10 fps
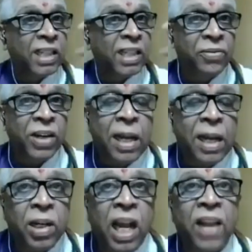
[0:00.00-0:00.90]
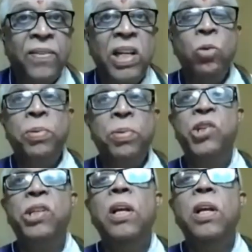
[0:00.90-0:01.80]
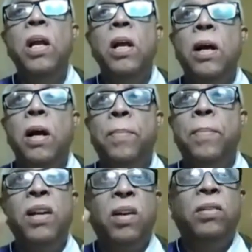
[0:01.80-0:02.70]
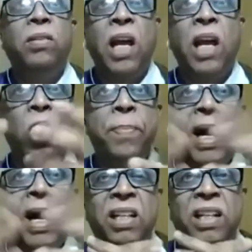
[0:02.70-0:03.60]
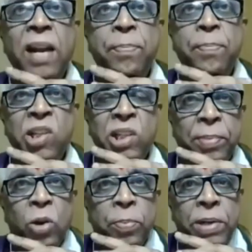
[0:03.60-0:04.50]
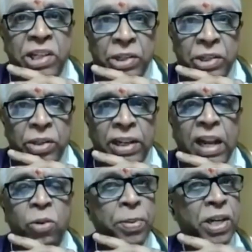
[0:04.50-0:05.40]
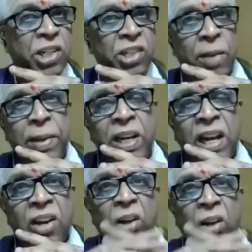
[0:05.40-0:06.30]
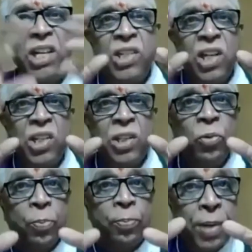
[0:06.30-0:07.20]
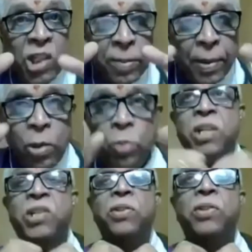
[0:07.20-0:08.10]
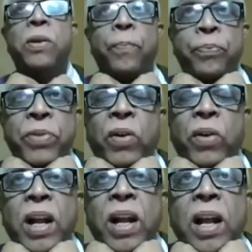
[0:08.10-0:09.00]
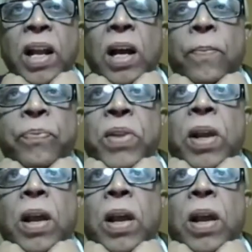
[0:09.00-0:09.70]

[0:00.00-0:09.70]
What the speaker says: like say, for example, Kaivalya Upanishad, but they are not part of the 10 principal Upanishads. So 10 Upanishads have been categorized as principal Upanishads. Now,